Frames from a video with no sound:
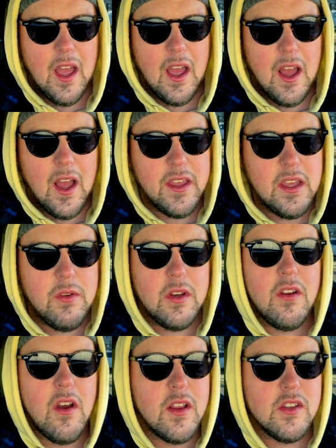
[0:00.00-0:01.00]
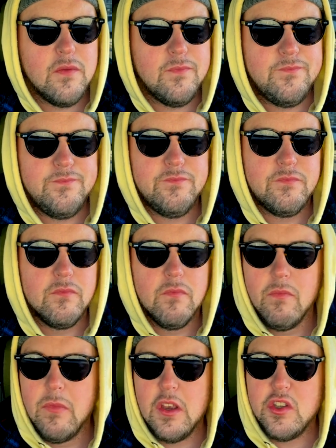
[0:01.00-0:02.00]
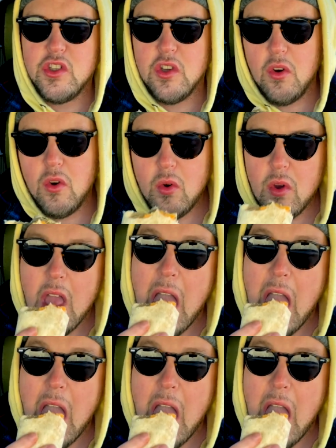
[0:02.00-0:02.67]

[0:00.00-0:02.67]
I even got so